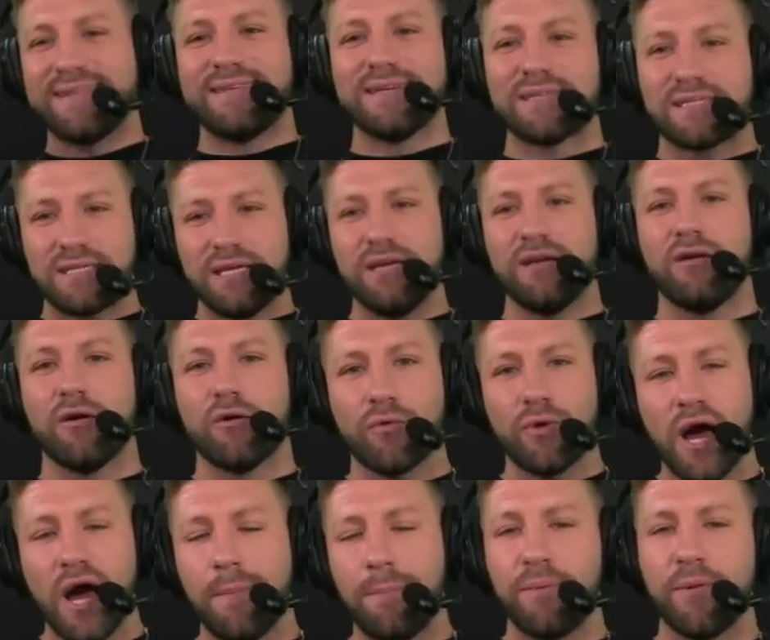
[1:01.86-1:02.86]
to see
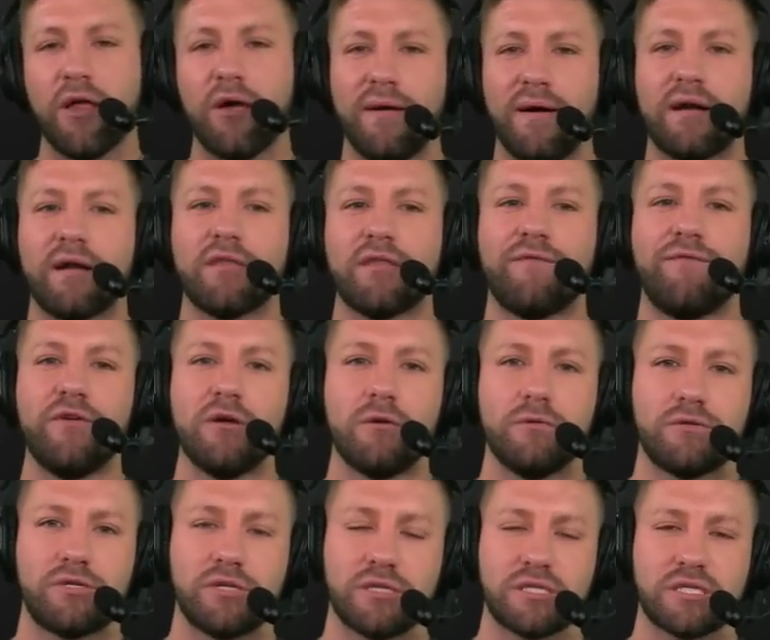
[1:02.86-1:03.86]
Garoppolo out on the
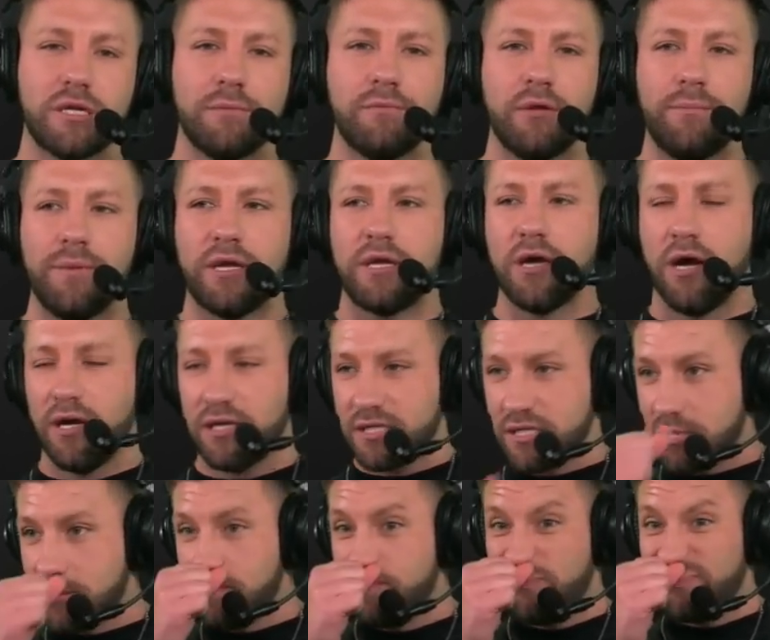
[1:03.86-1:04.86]
field just simply
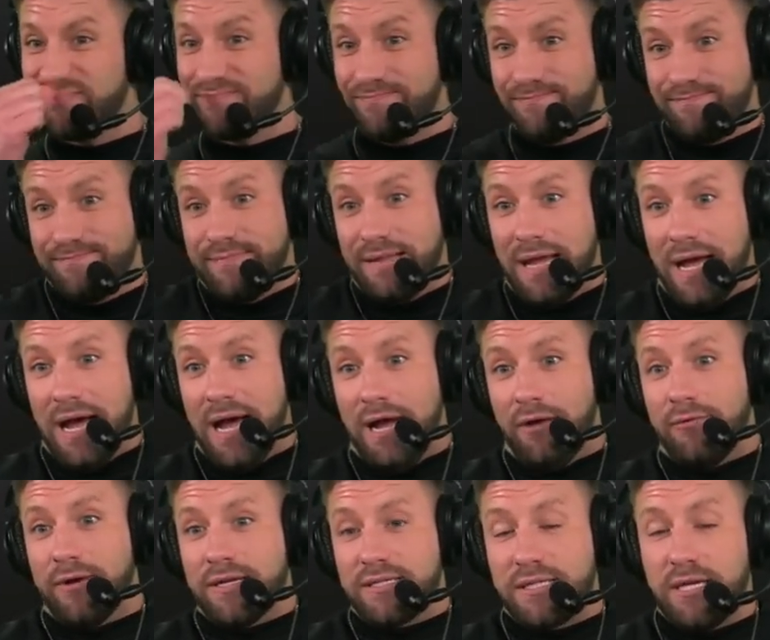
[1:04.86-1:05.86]
because I
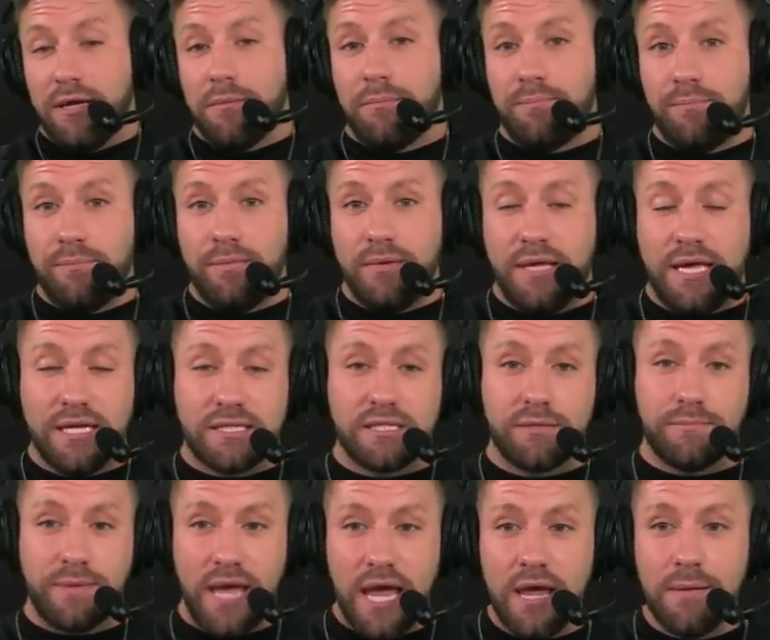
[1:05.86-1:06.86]
want to see him get
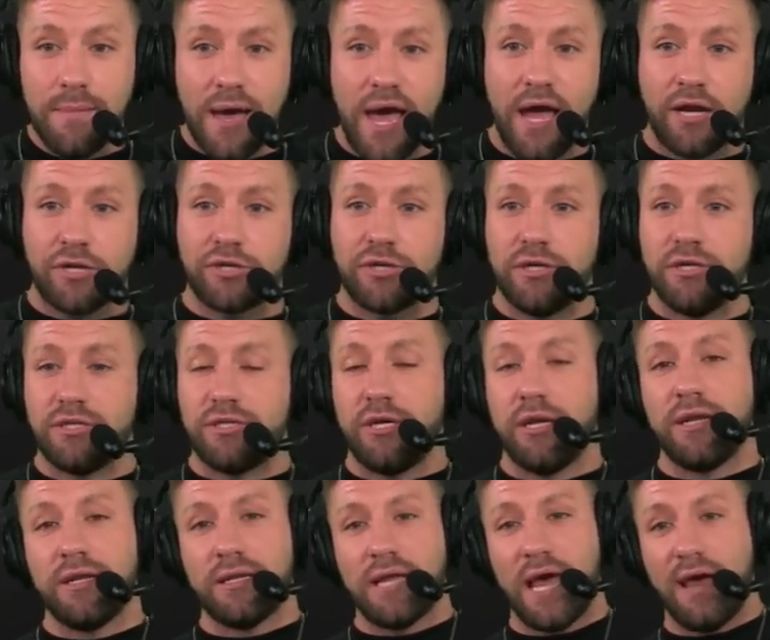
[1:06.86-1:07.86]
some game actions. You
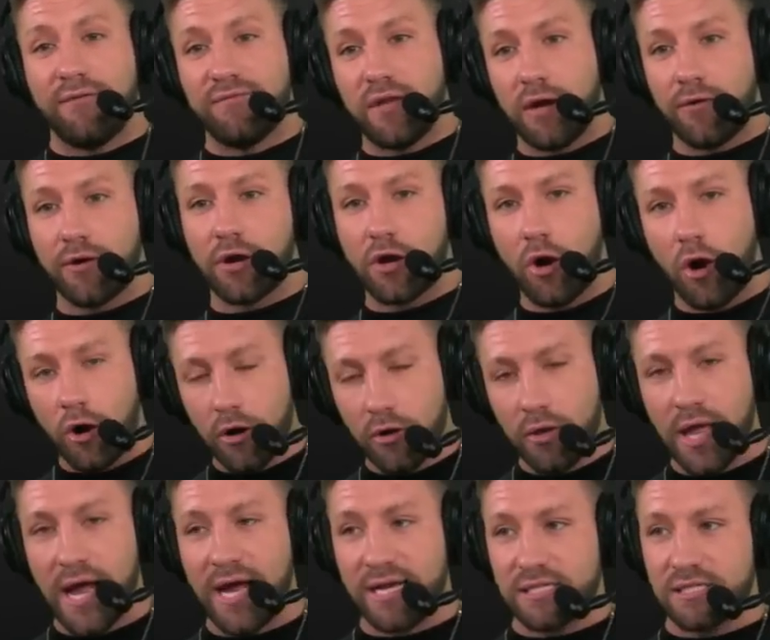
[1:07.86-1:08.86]
didn't have Derek Carr
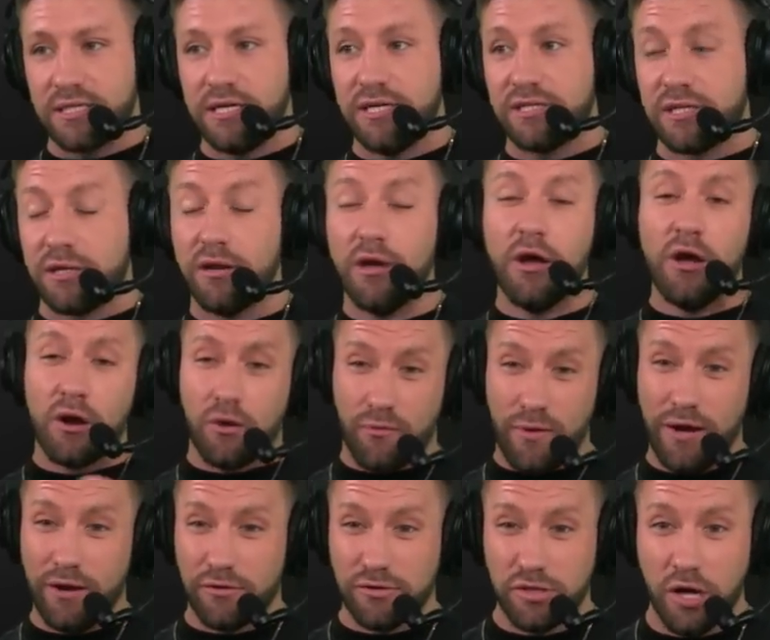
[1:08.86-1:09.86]
last season.
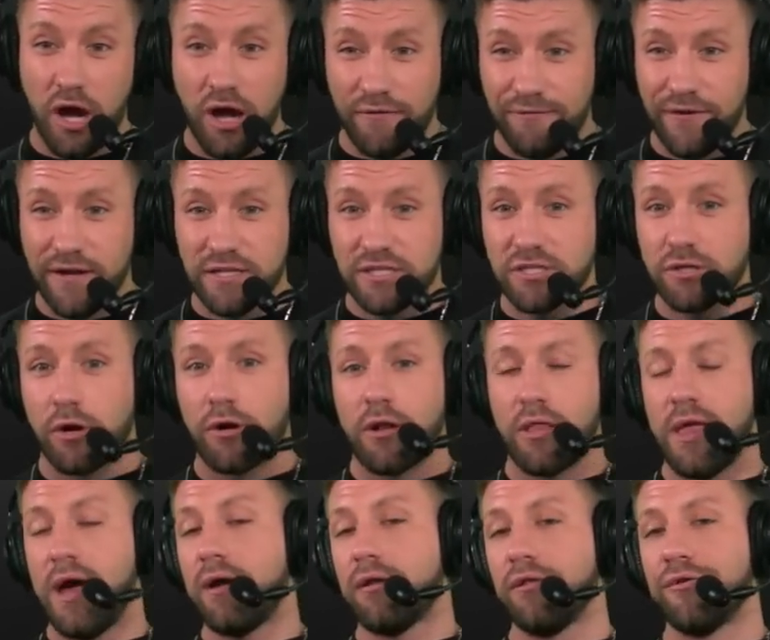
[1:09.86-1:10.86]
Raiders offense started
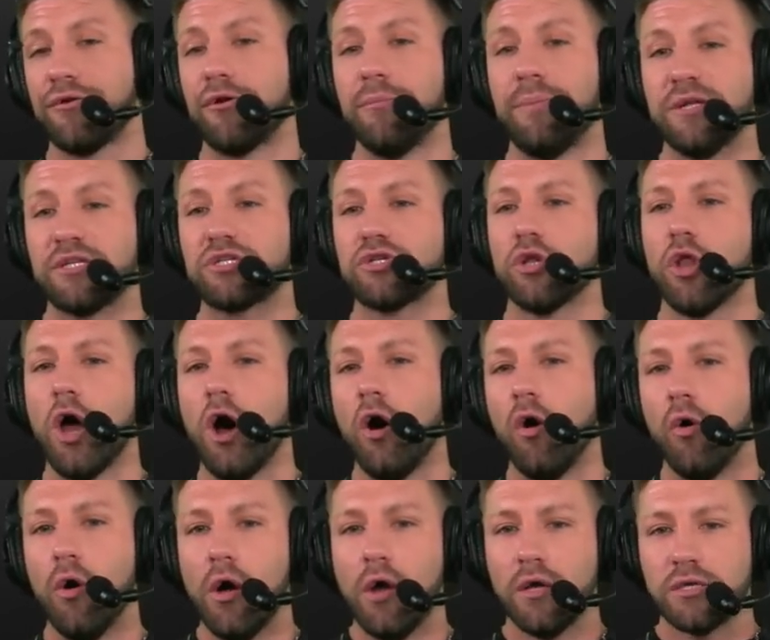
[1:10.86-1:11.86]
out a little bit
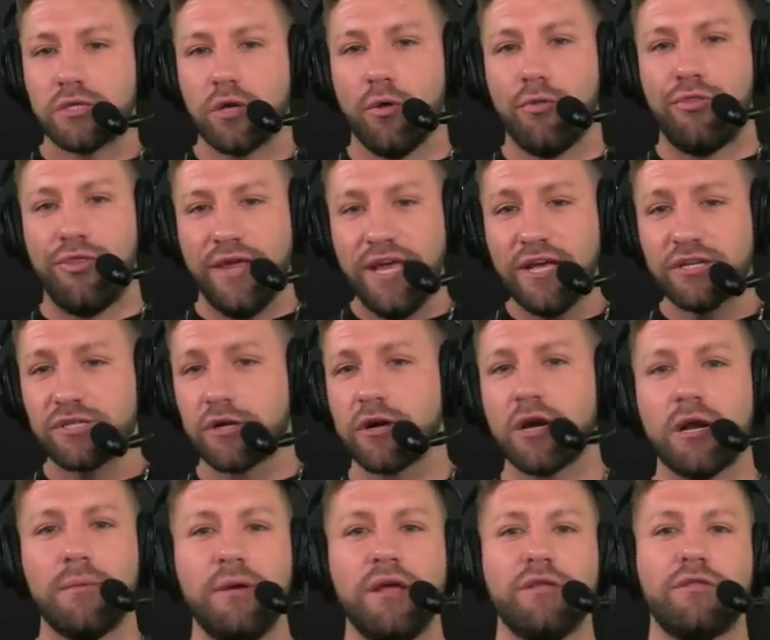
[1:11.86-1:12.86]
slow. So these are
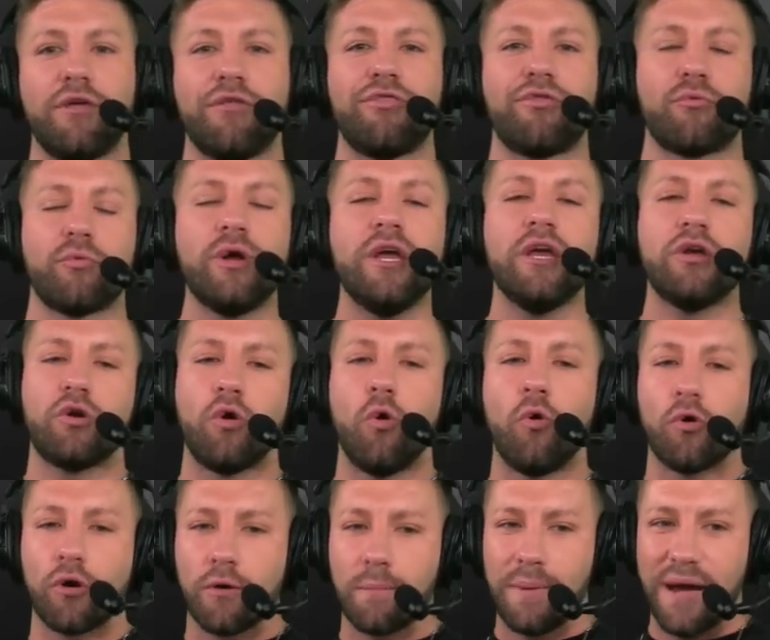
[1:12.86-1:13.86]
going to be the three
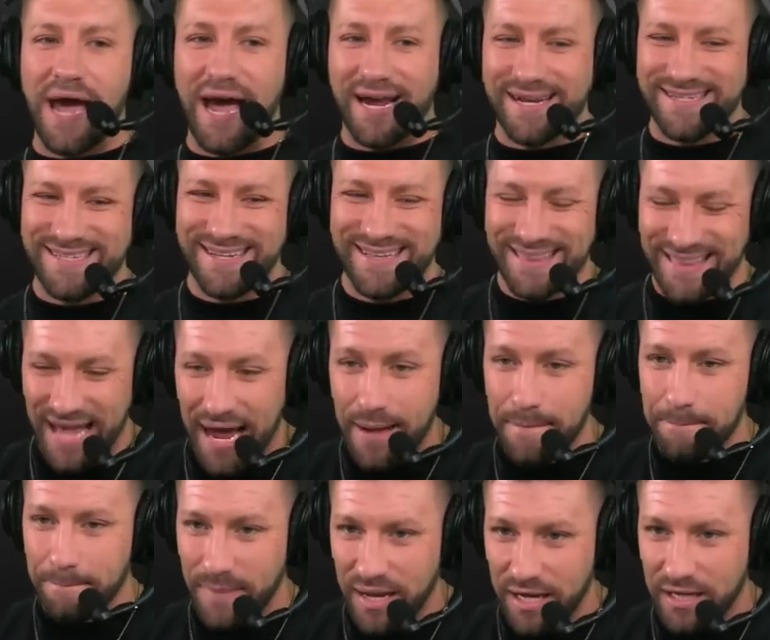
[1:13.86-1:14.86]
quarterbacks
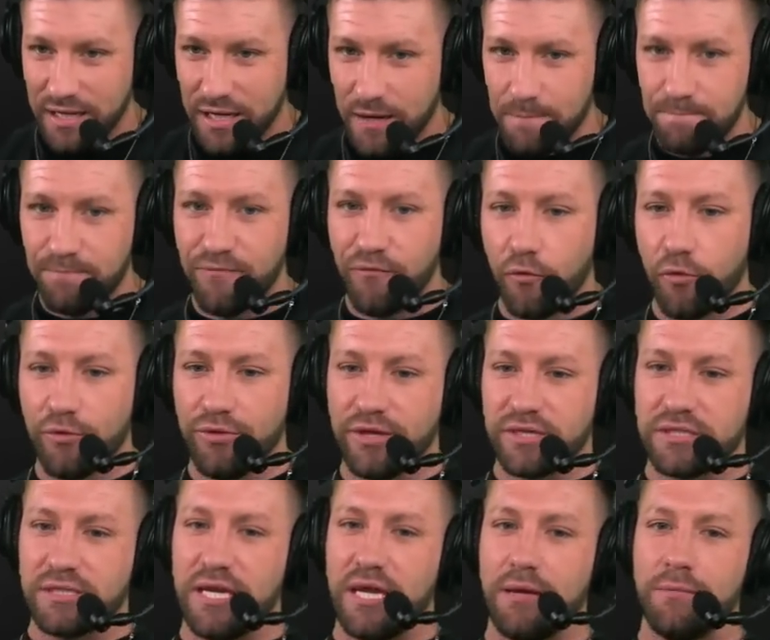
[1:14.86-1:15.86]
that make it for
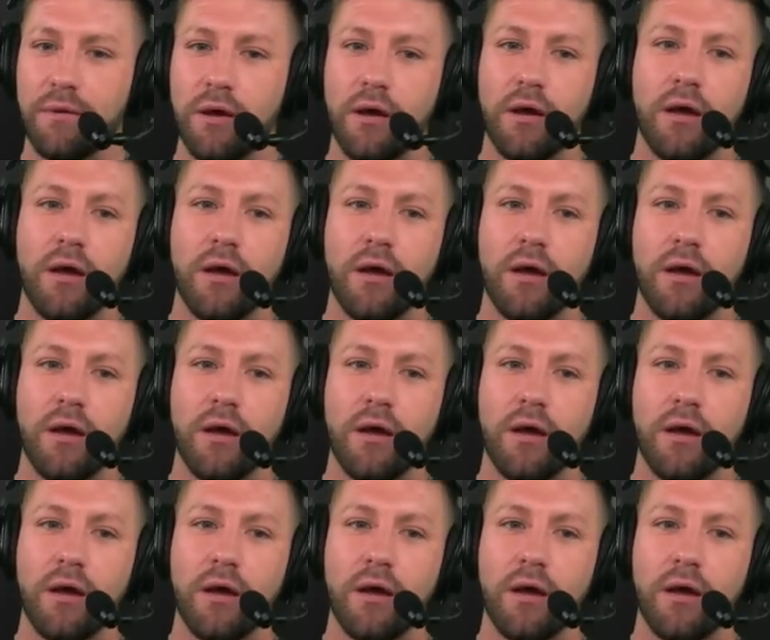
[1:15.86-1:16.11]
this team.